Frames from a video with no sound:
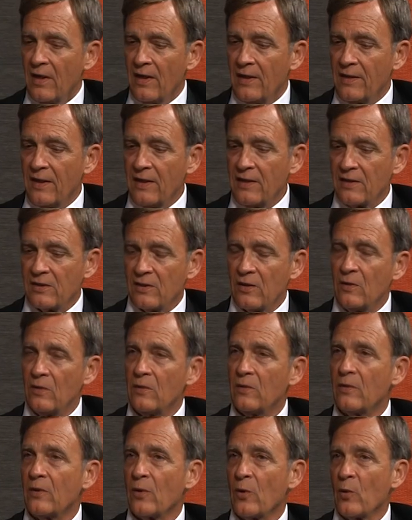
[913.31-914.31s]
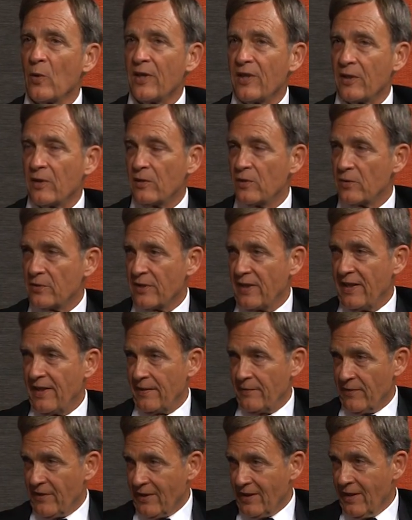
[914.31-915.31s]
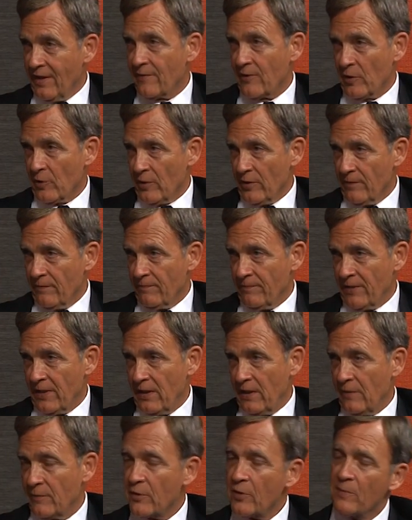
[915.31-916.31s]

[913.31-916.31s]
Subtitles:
And that is so critical to have the governor involved.